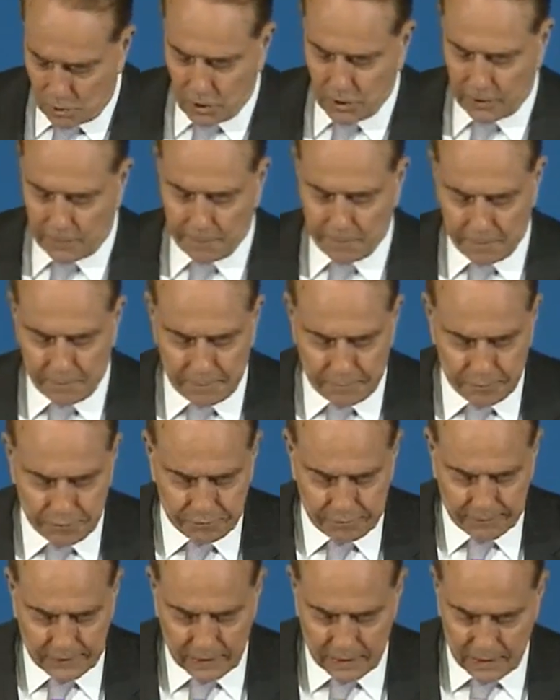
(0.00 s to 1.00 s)
Okay.
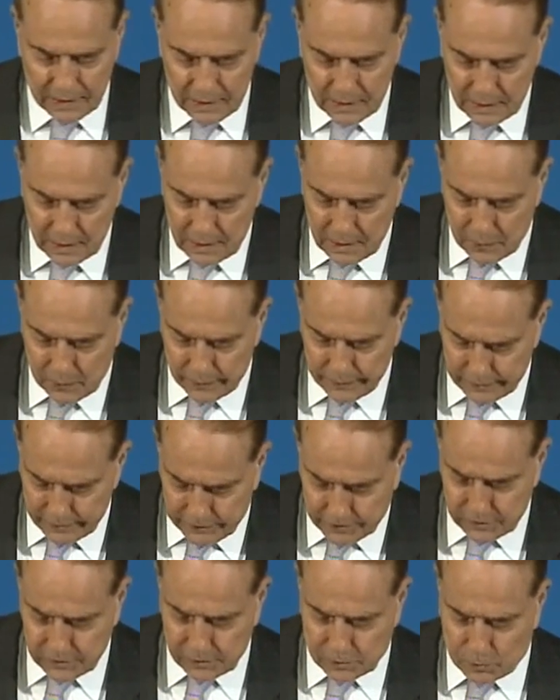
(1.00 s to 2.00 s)
Well,
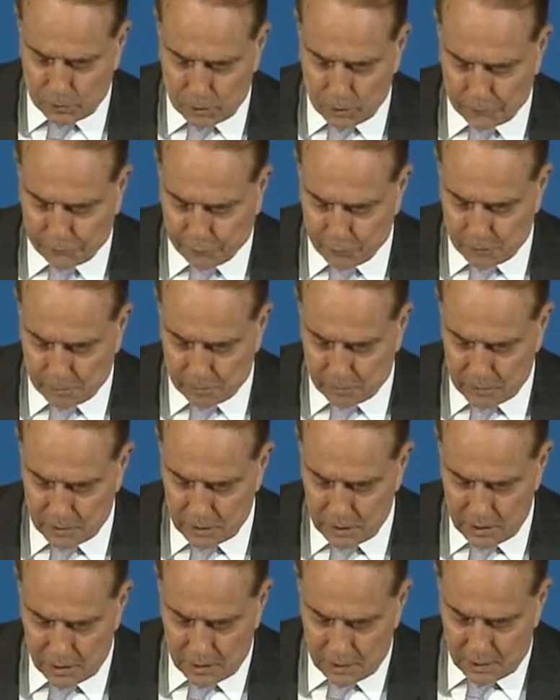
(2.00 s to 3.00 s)
this is a quote
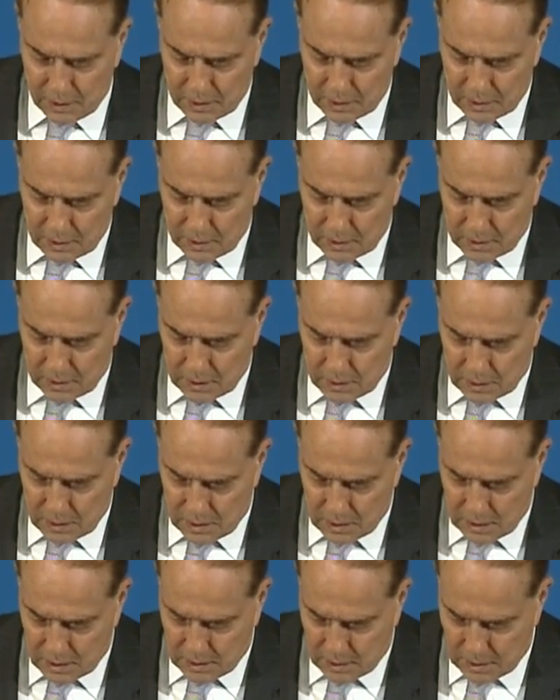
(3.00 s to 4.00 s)
from
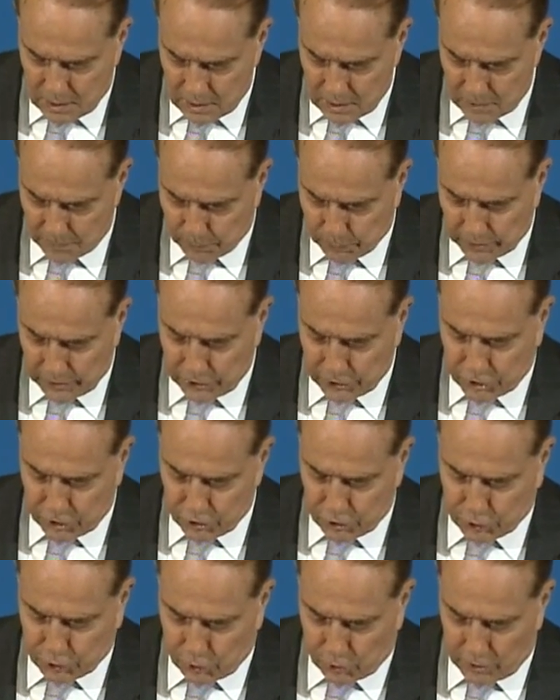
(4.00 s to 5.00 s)
the British
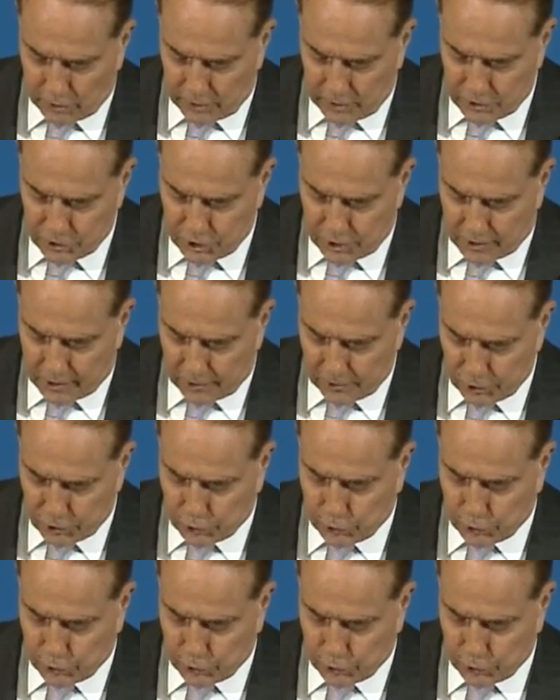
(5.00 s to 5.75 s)
historian John